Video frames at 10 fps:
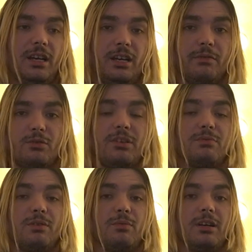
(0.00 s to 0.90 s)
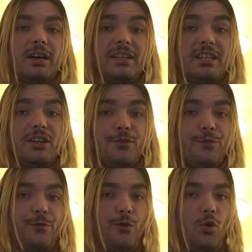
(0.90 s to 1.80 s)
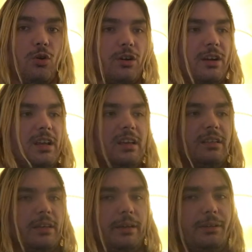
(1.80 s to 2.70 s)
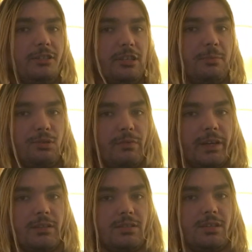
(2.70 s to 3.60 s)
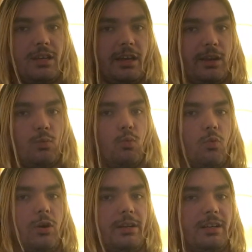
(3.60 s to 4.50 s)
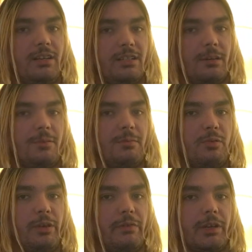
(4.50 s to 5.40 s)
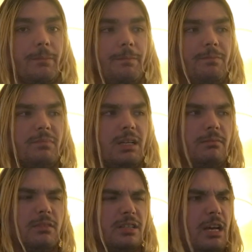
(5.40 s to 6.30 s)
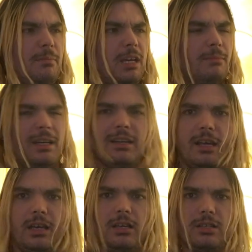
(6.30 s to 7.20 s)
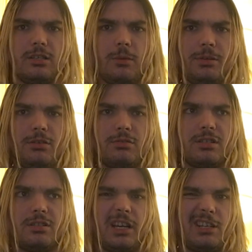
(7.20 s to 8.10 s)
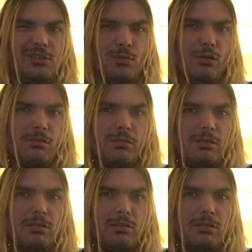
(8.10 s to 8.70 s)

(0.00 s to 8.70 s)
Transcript: of 2021. I attended four AEW events and one WWE event. Does that make me an AEW sexual?